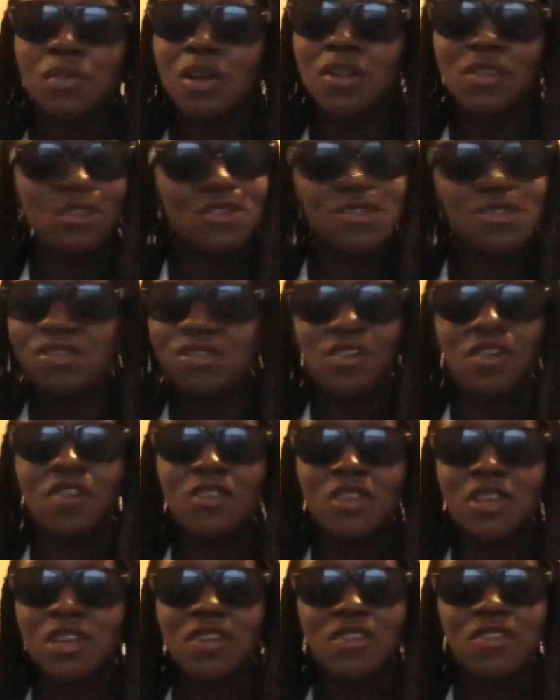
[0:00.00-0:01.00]
Monster, it's
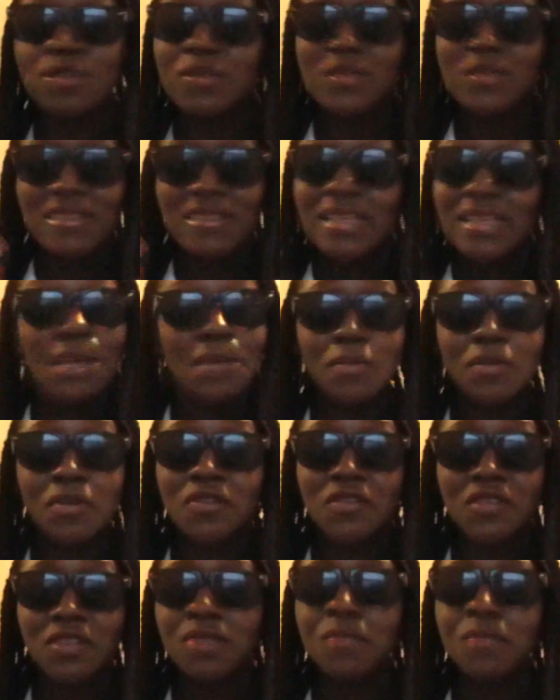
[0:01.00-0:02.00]
Young J. So it's the same
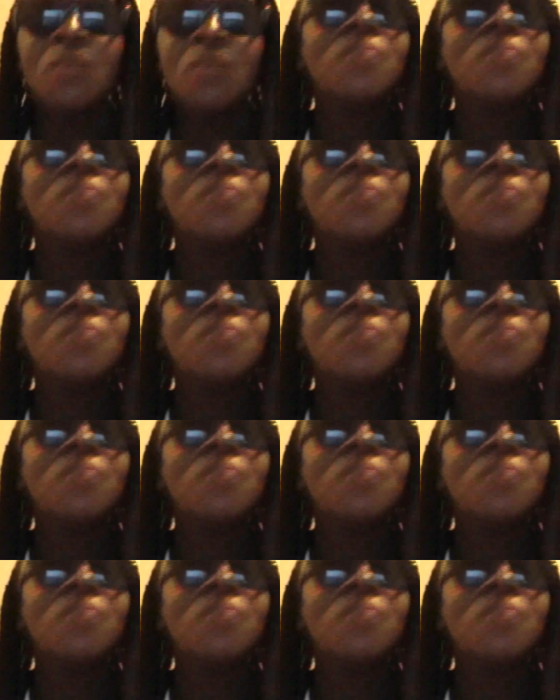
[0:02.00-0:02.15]
person.